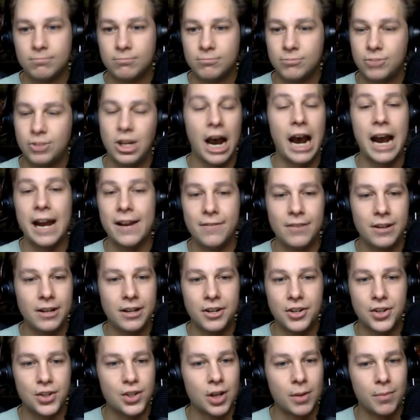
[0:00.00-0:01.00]
dive
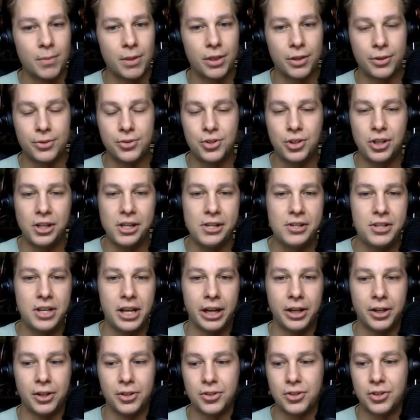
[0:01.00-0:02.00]
into some of those
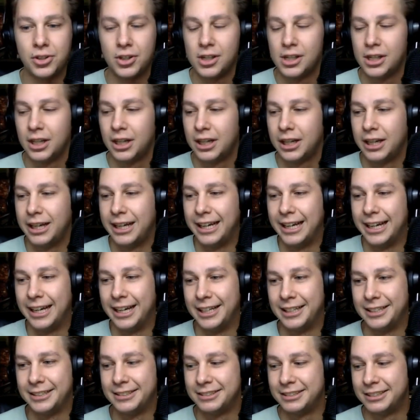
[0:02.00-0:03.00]
details
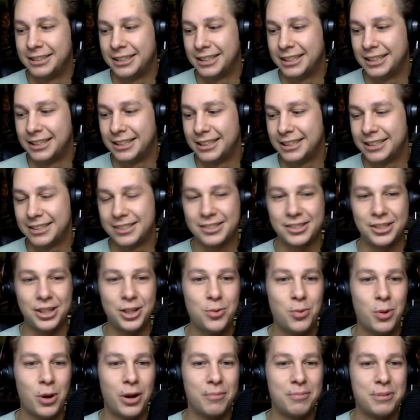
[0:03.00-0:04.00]
and see
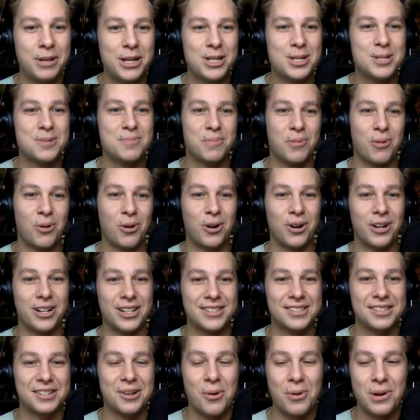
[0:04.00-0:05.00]
what Pete DeBoer
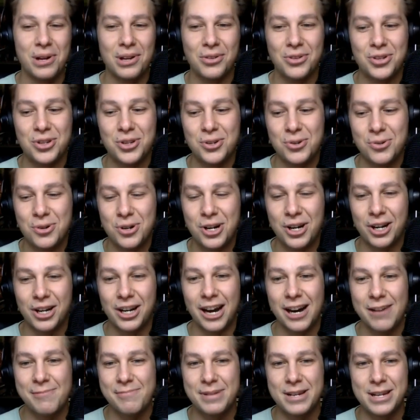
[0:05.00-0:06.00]
is going to cook
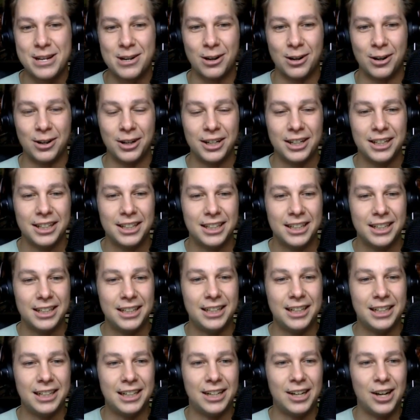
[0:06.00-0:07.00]
up here
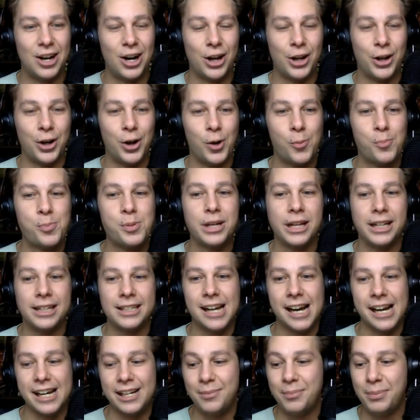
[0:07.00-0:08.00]
on opening
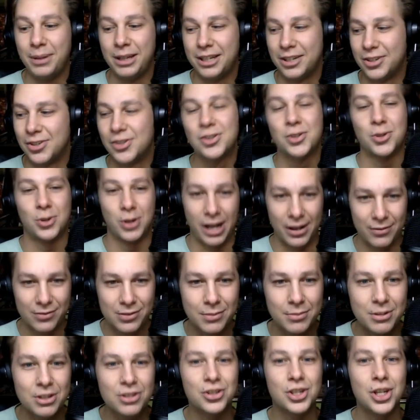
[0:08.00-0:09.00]
night, because he'll have
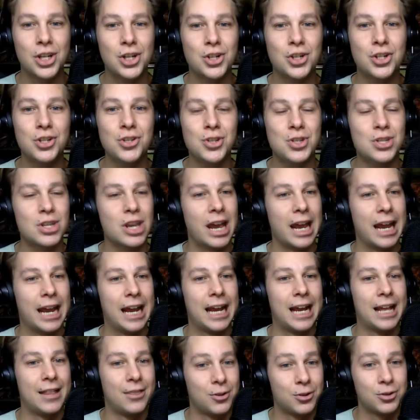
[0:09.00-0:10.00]
some decisions
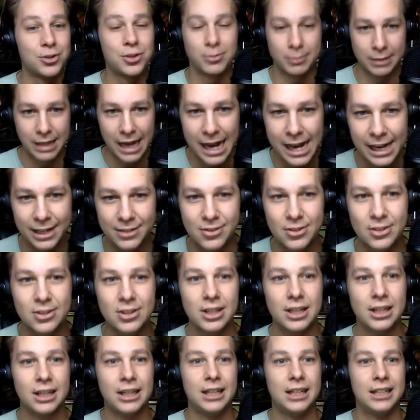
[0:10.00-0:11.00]
and there's some guys
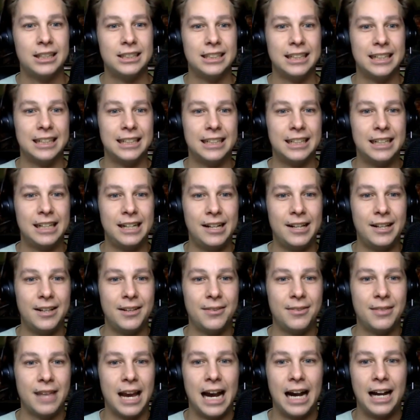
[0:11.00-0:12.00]

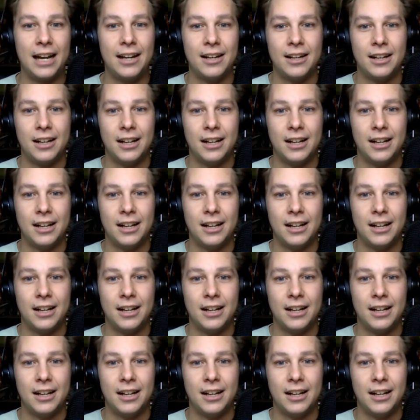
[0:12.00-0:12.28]
that